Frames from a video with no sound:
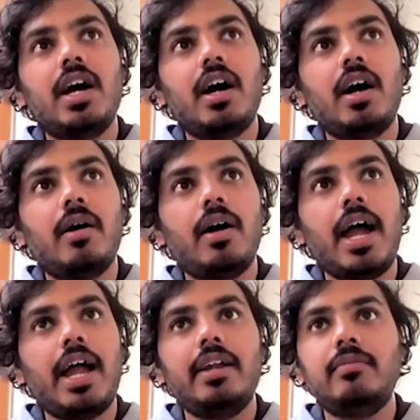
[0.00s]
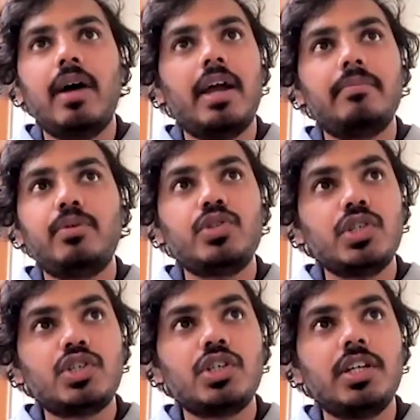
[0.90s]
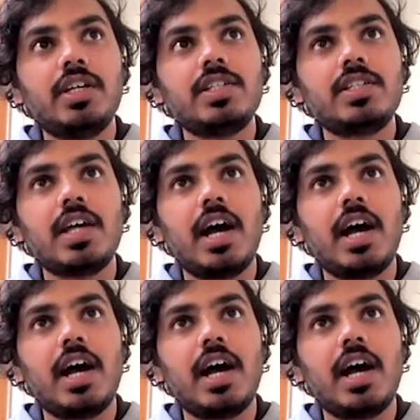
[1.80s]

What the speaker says: and my position is